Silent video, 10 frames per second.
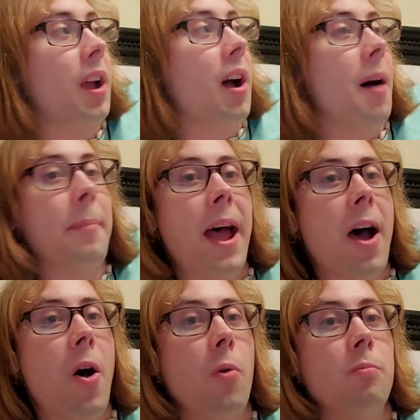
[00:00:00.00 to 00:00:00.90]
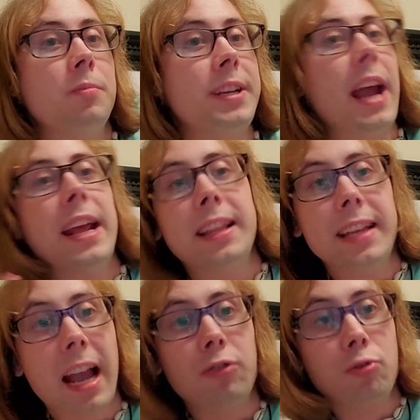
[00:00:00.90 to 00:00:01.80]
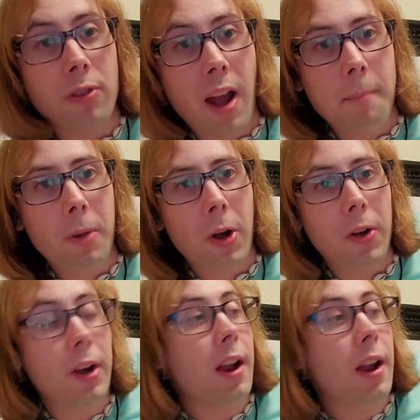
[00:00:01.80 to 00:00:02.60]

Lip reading: about getting the extra number.